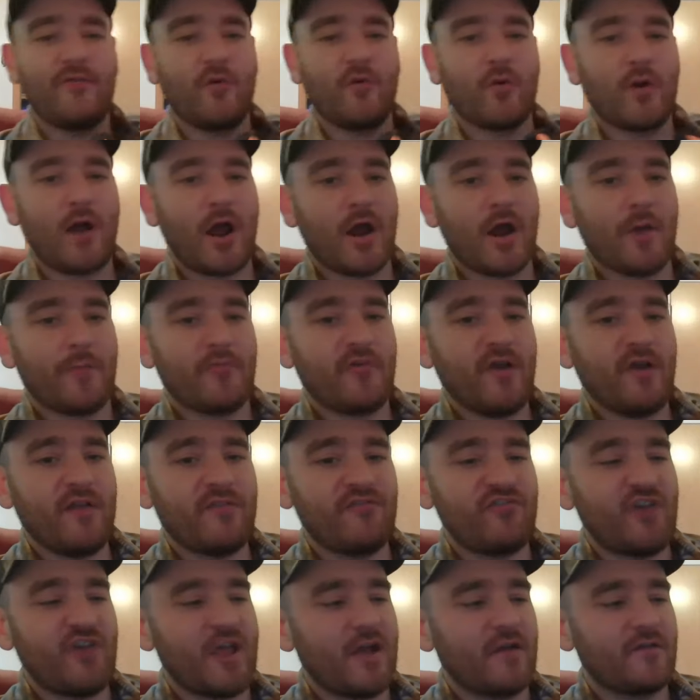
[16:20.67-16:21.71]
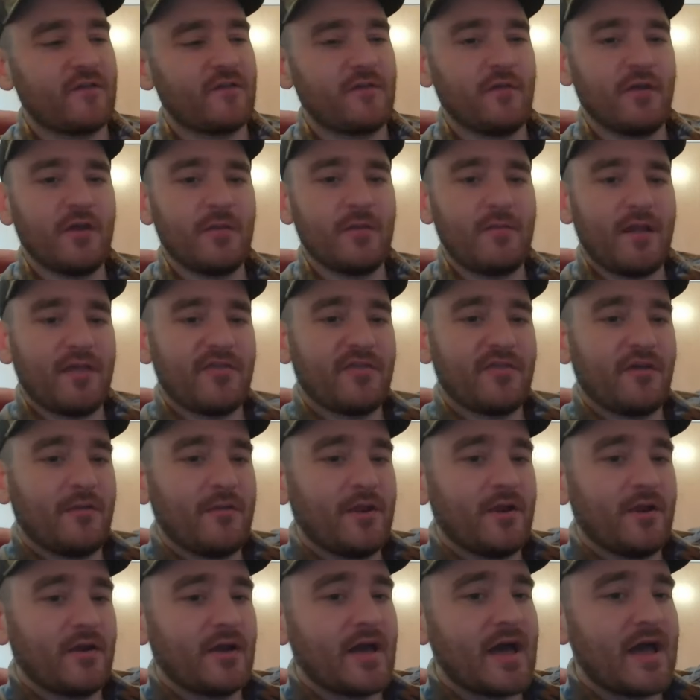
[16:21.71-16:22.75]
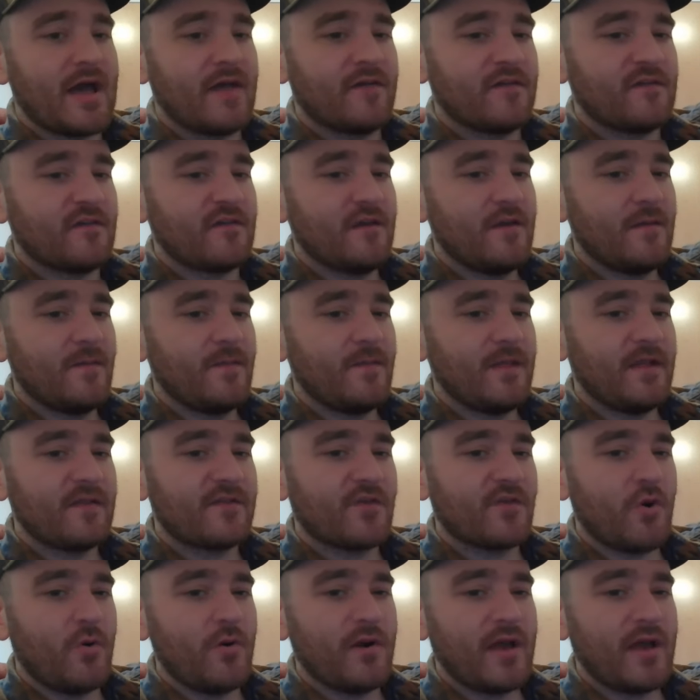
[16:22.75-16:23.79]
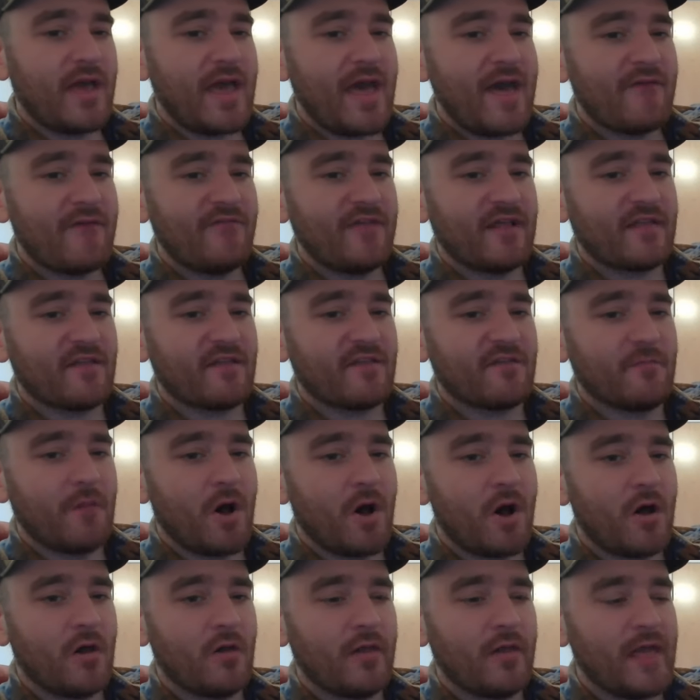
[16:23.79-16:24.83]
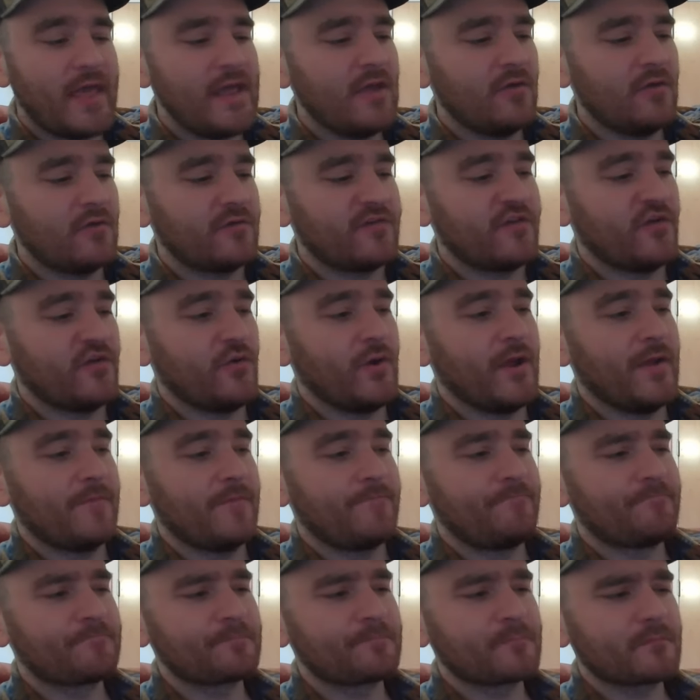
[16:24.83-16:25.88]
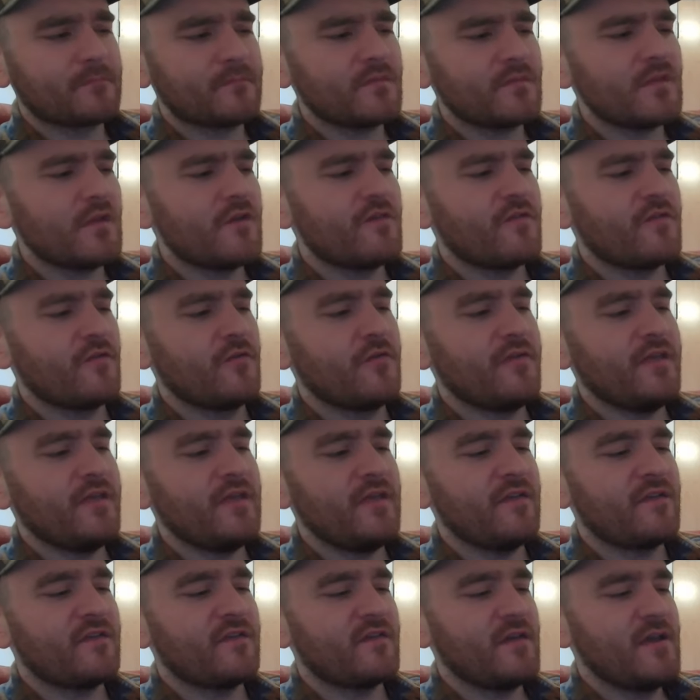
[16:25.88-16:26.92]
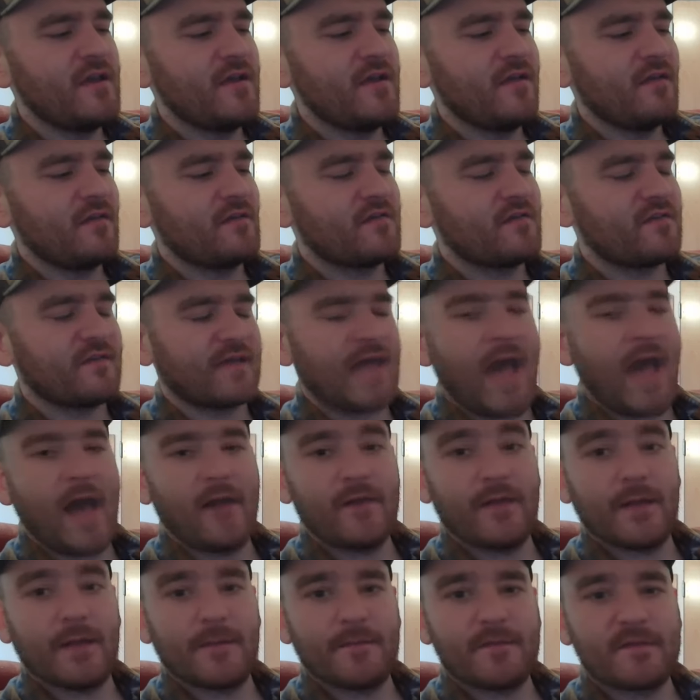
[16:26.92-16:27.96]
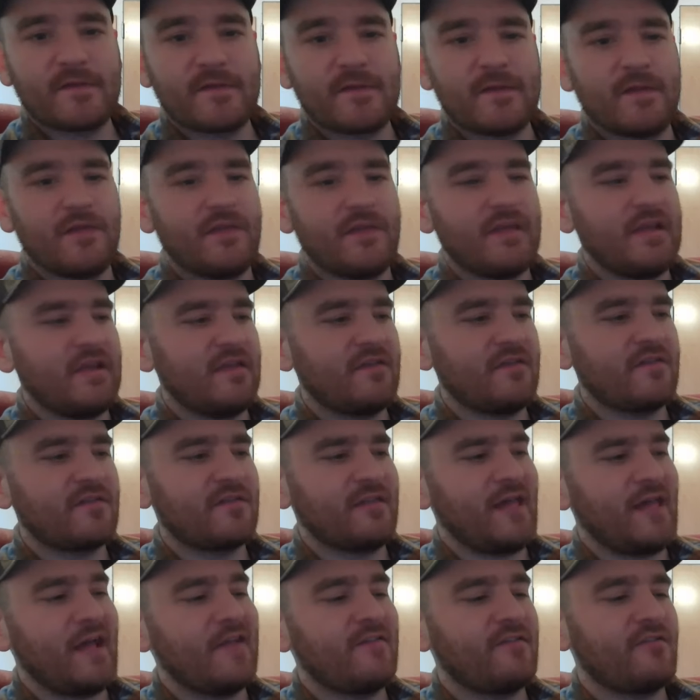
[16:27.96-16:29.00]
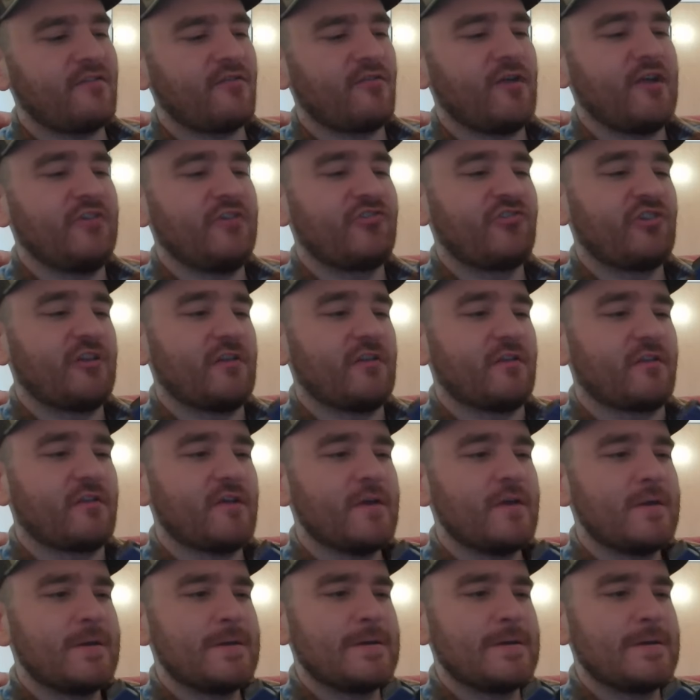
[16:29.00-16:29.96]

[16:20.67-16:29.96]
for our press checks, look at my thumb here, guys. It's going to have that small angle to it. So these scallops, these slide serrations,